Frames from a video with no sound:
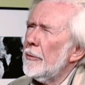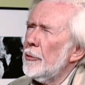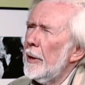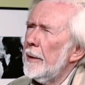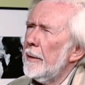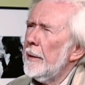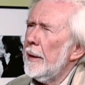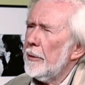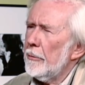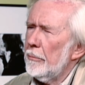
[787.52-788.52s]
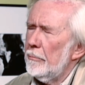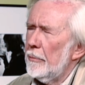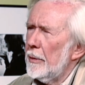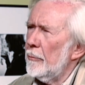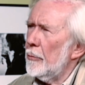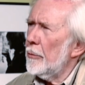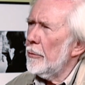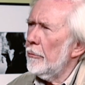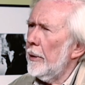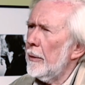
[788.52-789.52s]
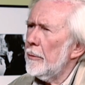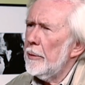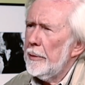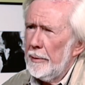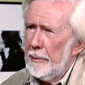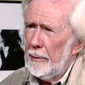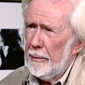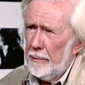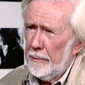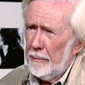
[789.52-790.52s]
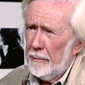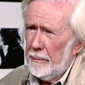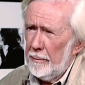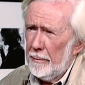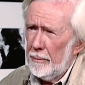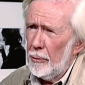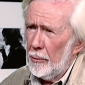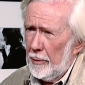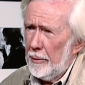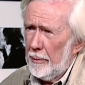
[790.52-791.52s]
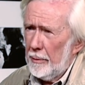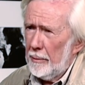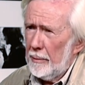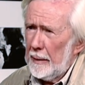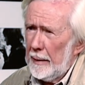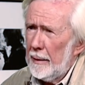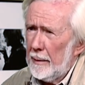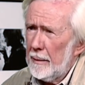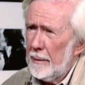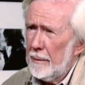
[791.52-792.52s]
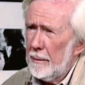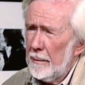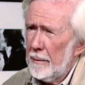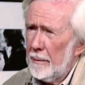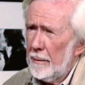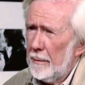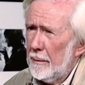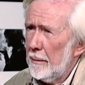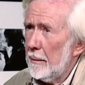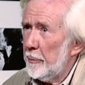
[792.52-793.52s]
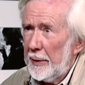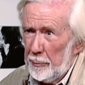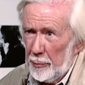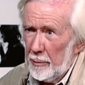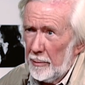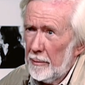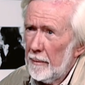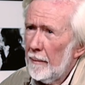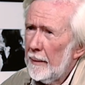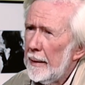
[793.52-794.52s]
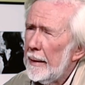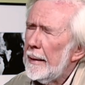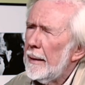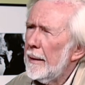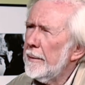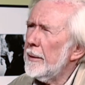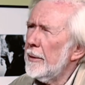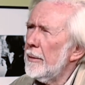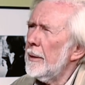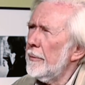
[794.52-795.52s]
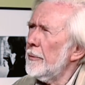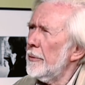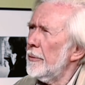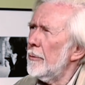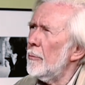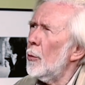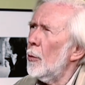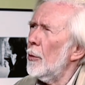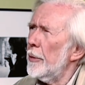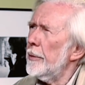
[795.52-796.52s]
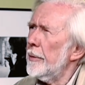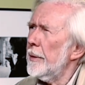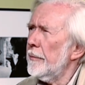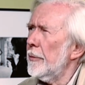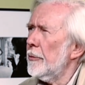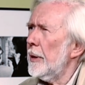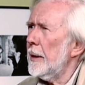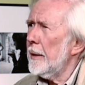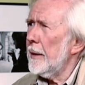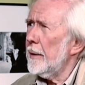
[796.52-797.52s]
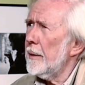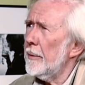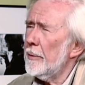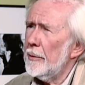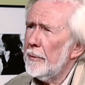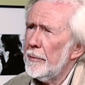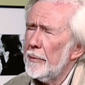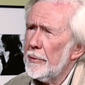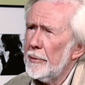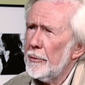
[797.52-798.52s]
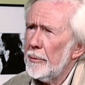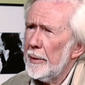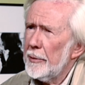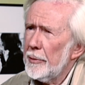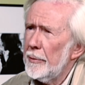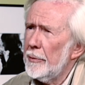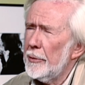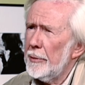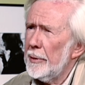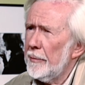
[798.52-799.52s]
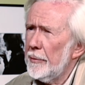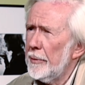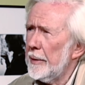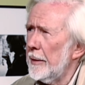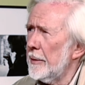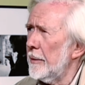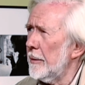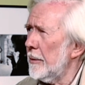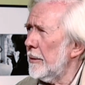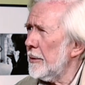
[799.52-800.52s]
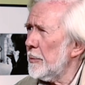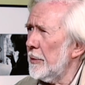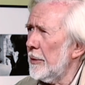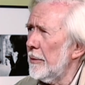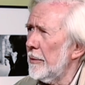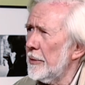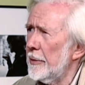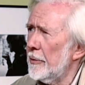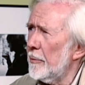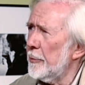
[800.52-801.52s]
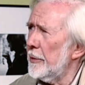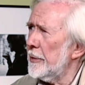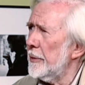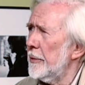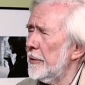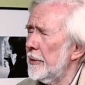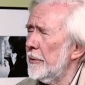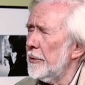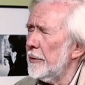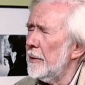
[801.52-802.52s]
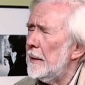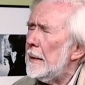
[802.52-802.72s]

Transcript: to try and get a more rounded look at a people, I think you have to do more. You have to try and get into different situations. You have to get into hospitals, into prisons, into